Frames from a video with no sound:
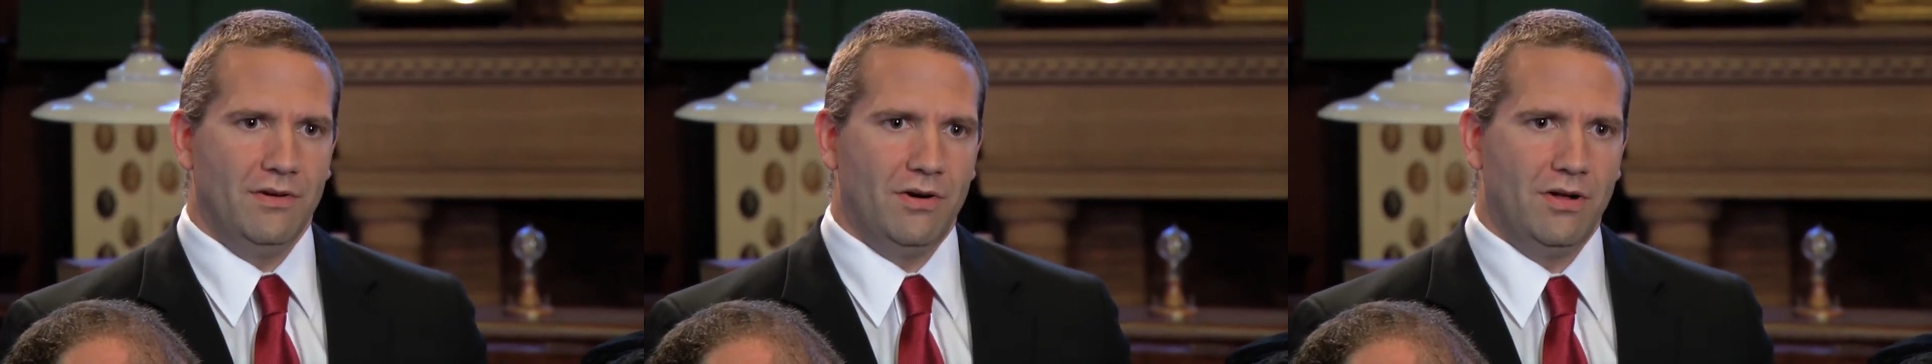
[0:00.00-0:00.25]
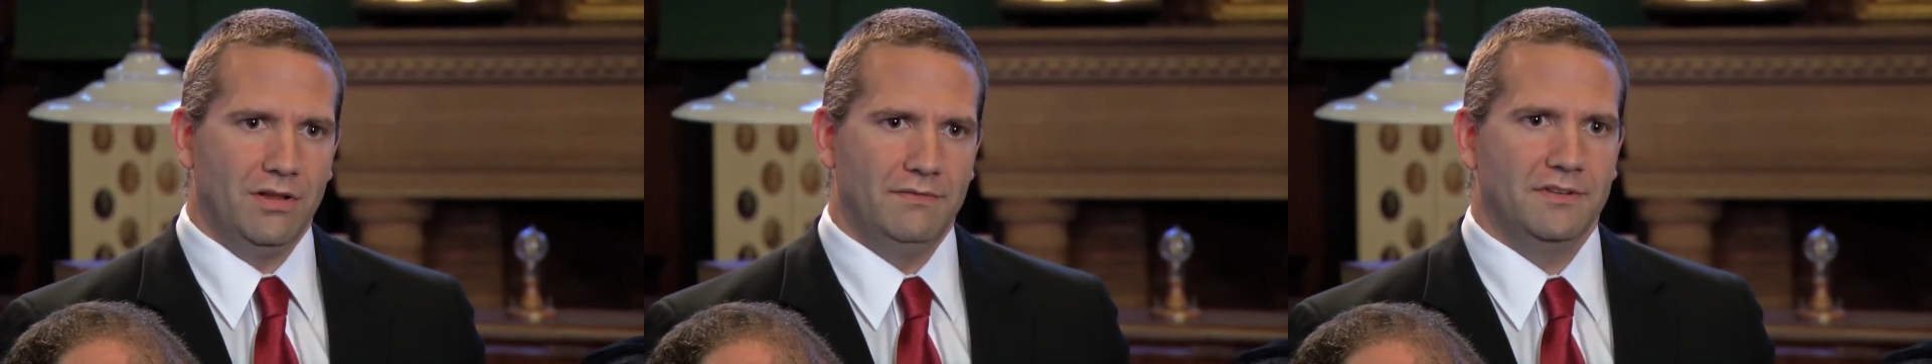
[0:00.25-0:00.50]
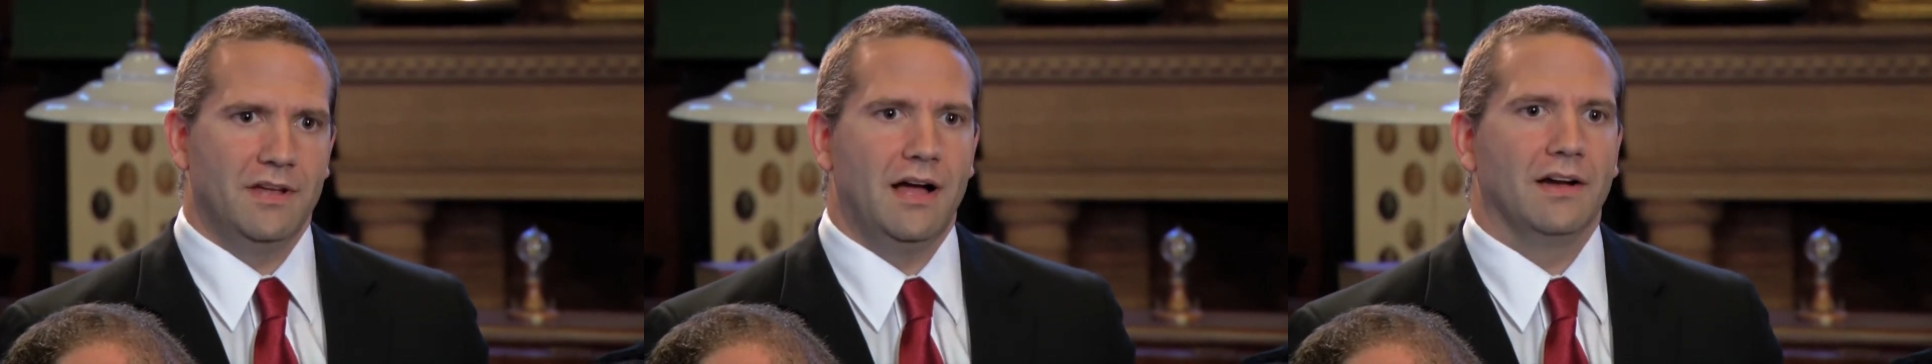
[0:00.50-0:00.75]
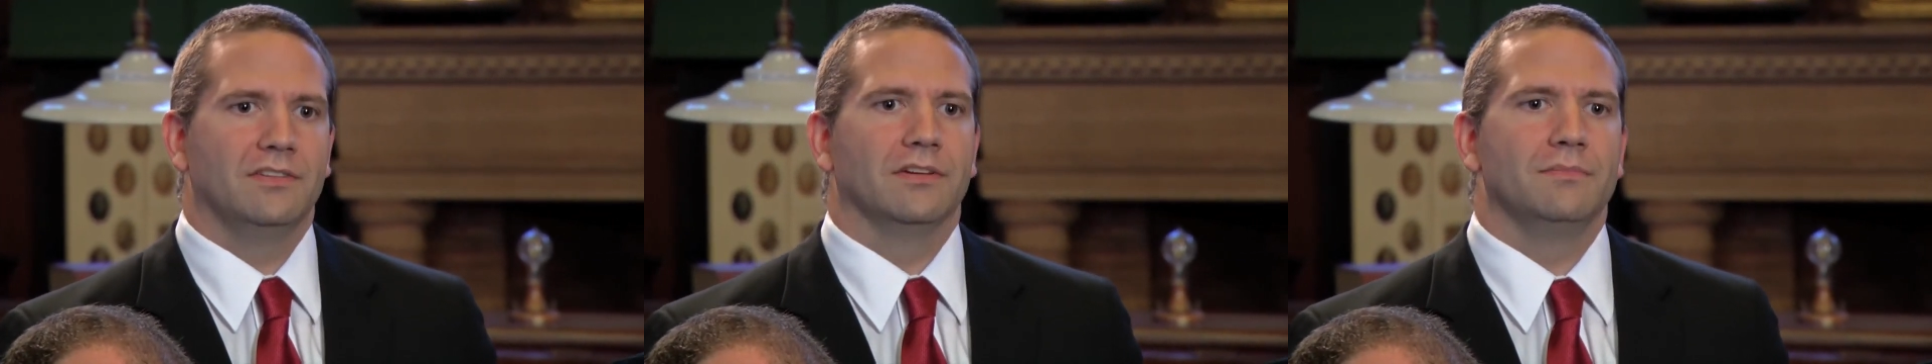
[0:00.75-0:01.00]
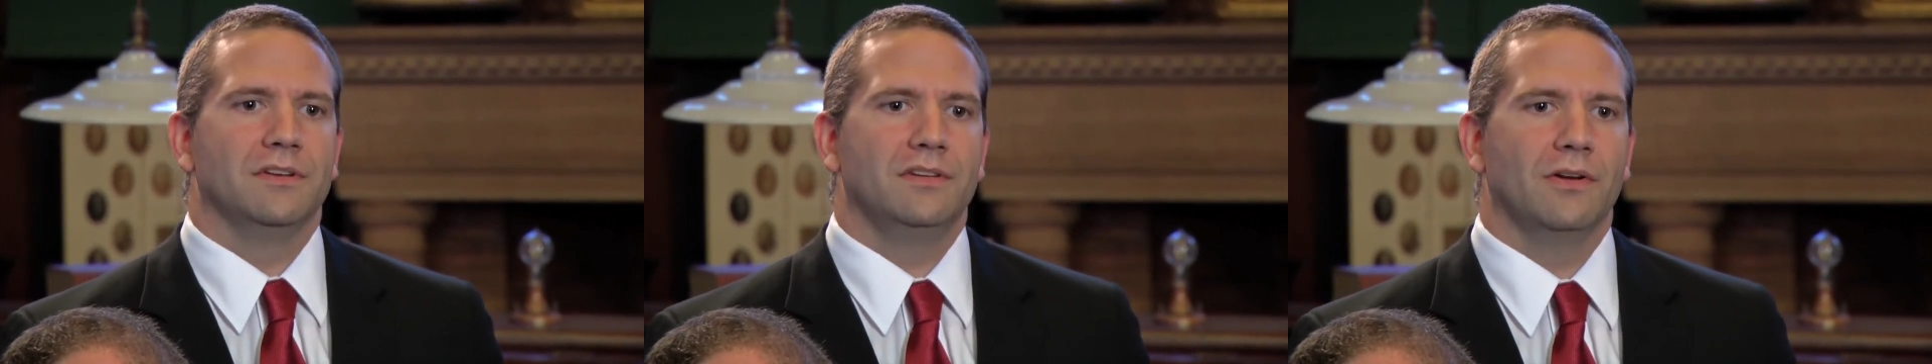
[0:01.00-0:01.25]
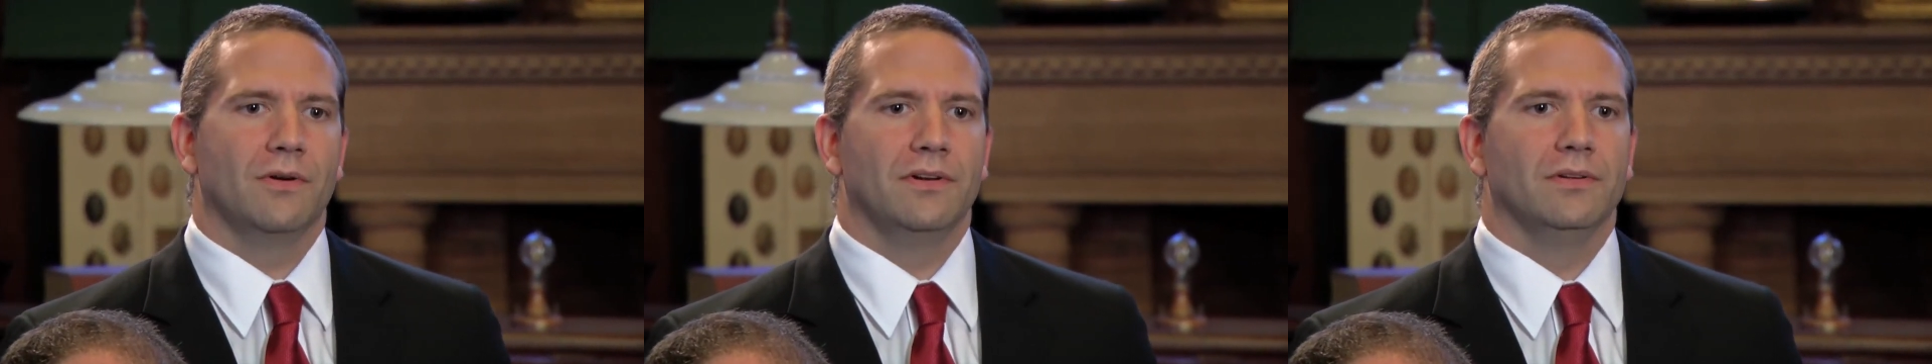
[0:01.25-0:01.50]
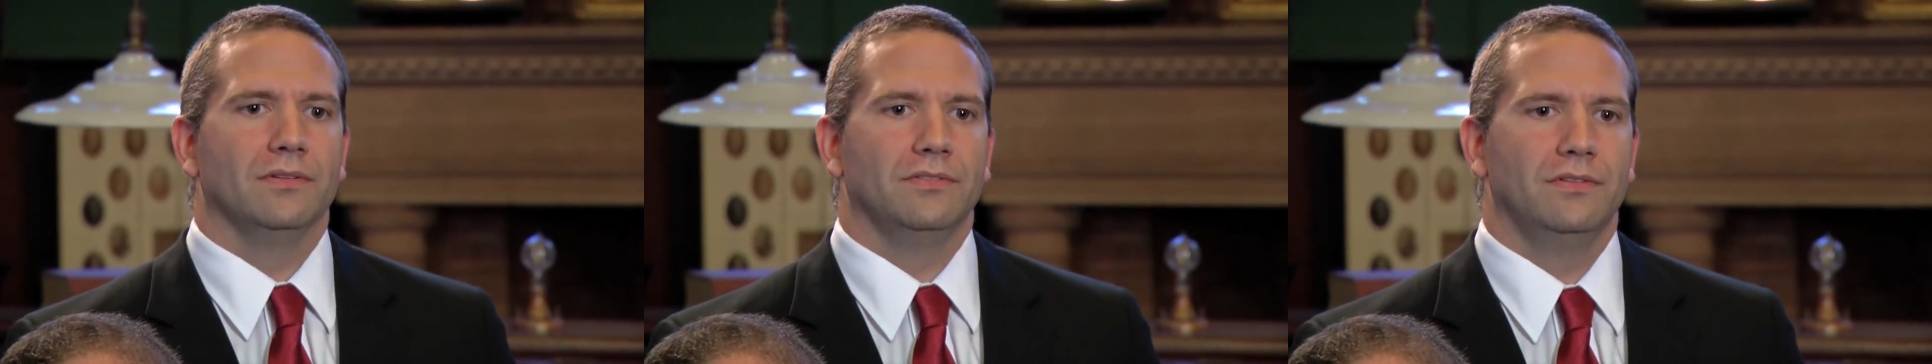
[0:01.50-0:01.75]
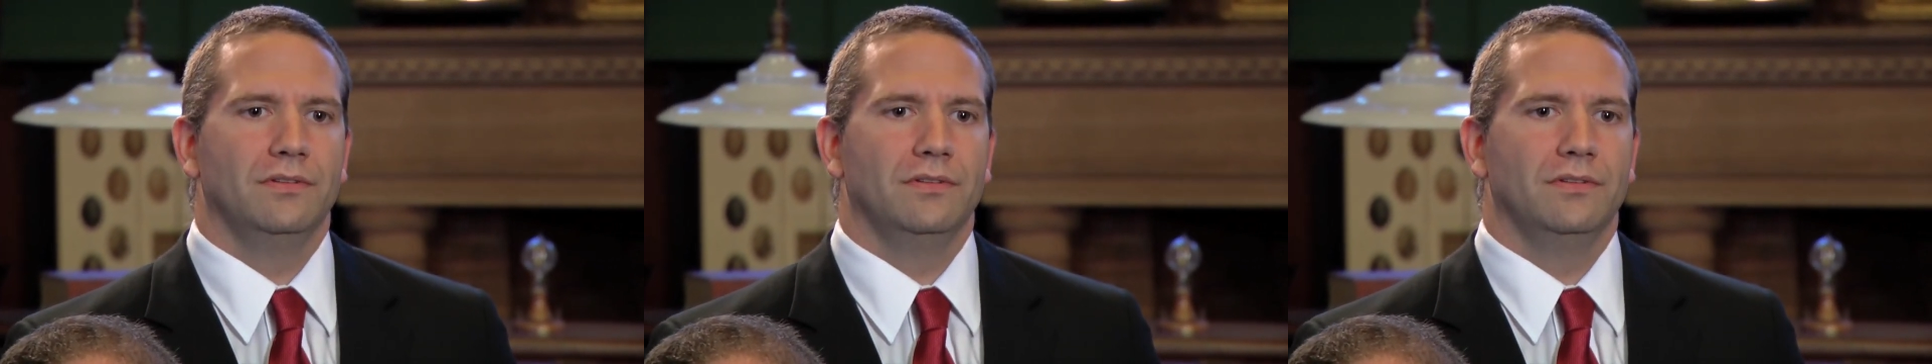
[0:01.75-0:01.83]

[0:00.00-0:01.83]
all of the toxic materials